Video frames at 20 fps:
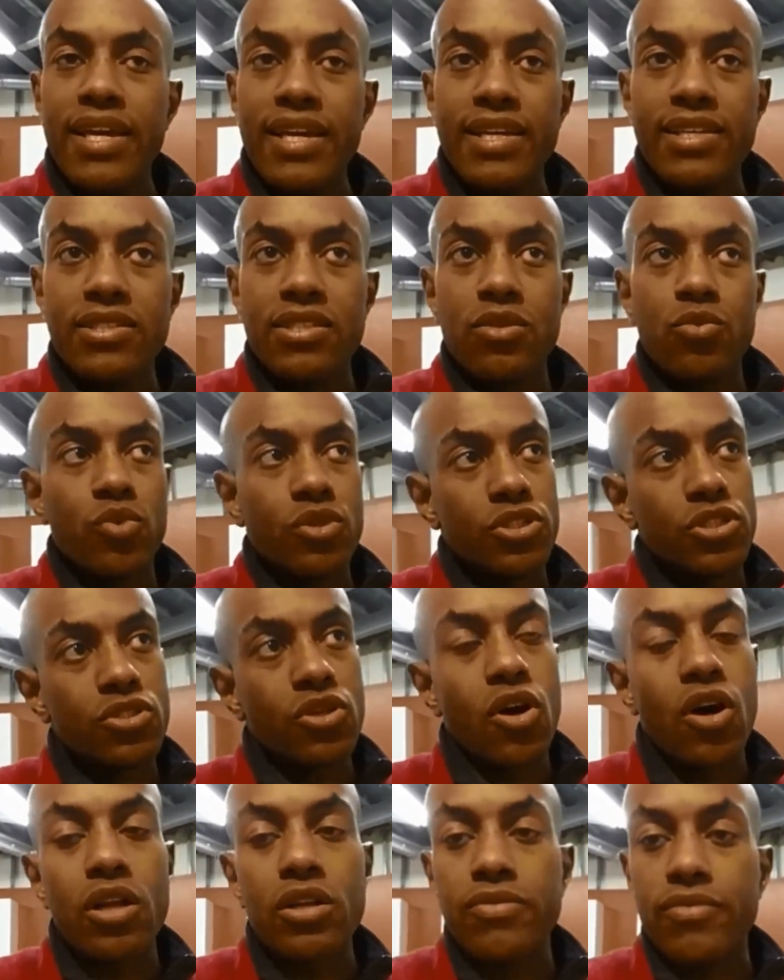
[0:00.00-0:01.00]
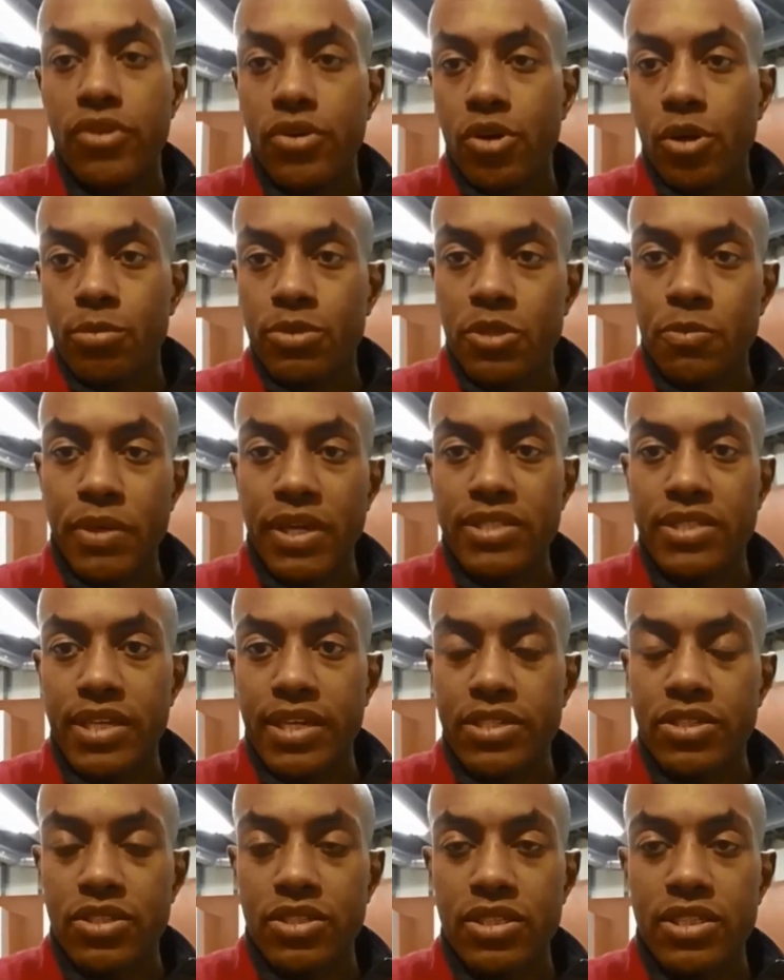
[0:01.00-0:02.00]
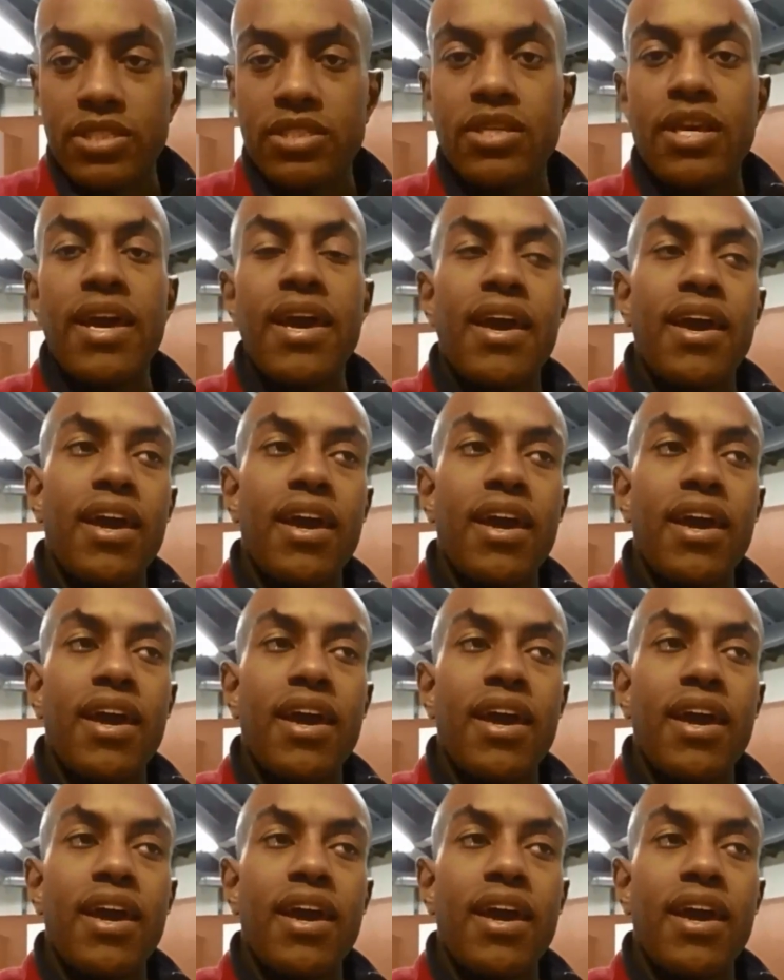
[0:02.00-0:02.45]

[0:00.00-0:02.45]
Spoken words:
ESA, which is all of Europe's space agencies.